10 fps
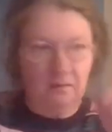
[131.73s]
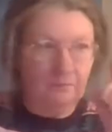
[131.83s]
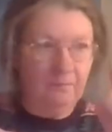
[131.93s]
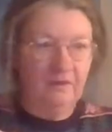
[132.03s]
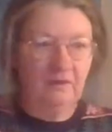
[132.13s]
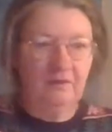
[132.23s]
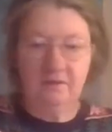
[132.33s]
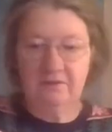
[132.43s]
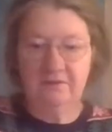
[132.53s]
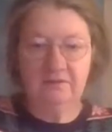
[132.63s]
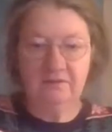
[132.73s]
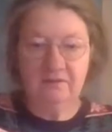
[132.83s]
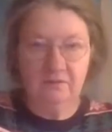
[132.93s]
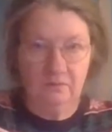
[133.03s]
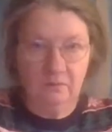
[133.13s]
because
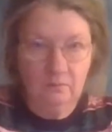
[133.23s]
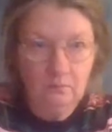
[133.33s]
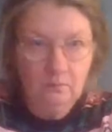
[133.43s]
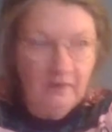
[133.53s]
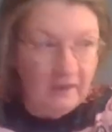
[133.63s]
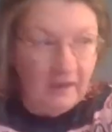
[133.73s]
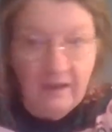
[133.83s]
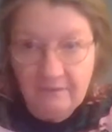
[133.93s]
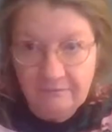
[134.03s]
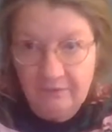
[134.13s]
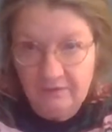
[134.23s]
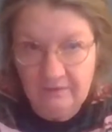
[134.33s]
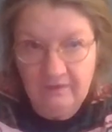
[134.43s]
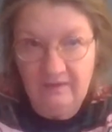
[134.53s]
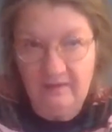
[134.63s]
when I have done
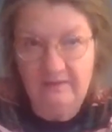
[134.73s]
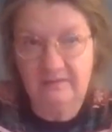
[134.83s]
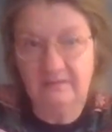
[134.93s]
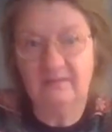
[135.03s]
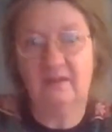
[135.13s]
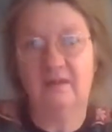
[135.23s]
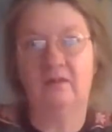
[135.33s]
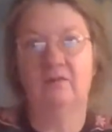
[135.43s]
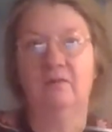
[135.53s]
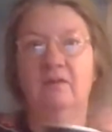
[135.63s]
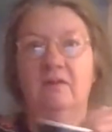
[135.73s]
that, I'll